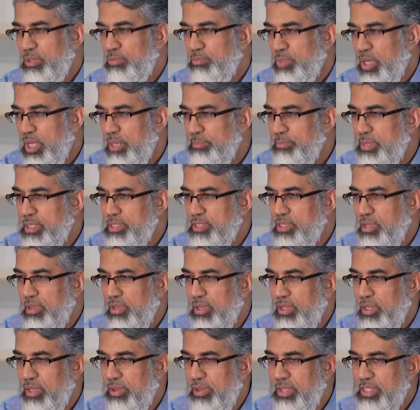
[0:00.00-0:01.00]
Muhammad
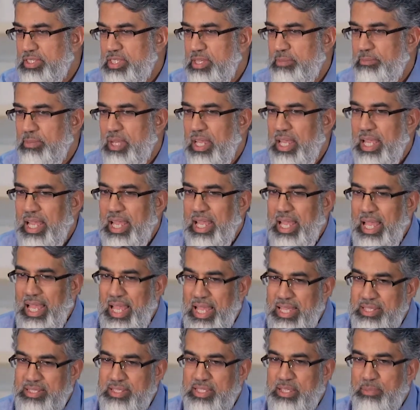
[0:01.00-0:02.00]
sallallahu alaihi wasallam
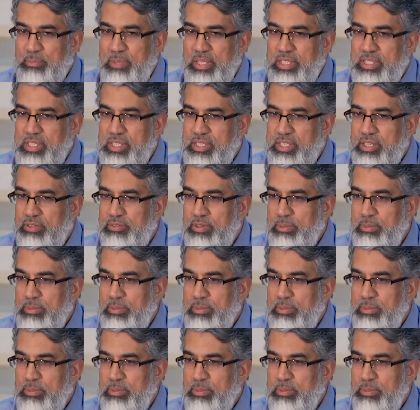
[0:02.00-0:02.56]
as the messenger.